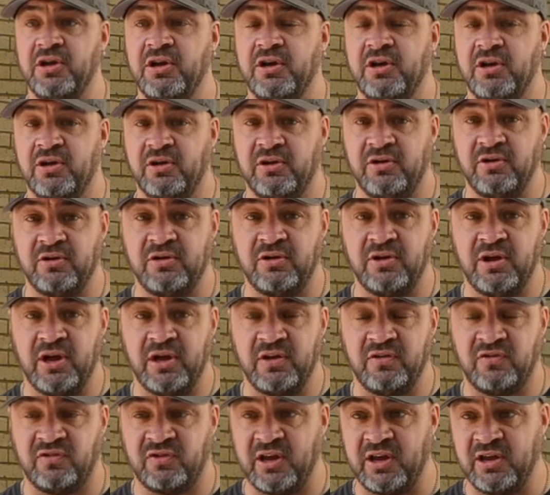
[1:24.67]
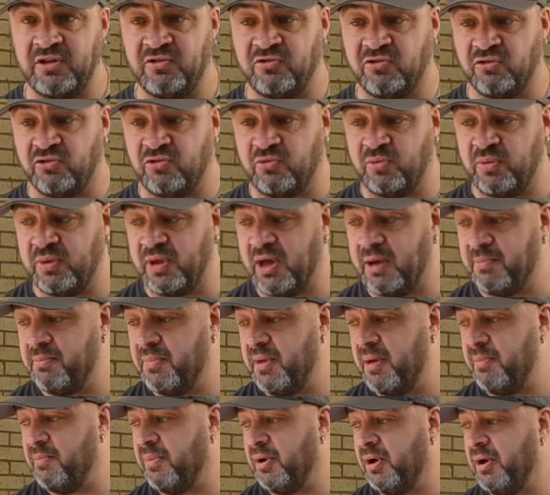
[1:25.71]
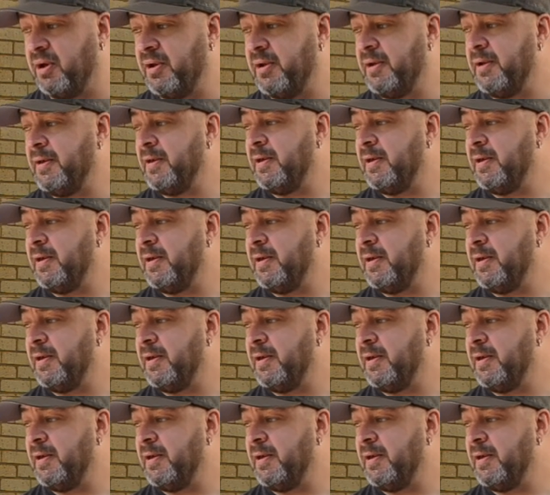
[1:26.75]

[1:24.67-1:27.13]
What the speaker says: you can stay in touch with that member.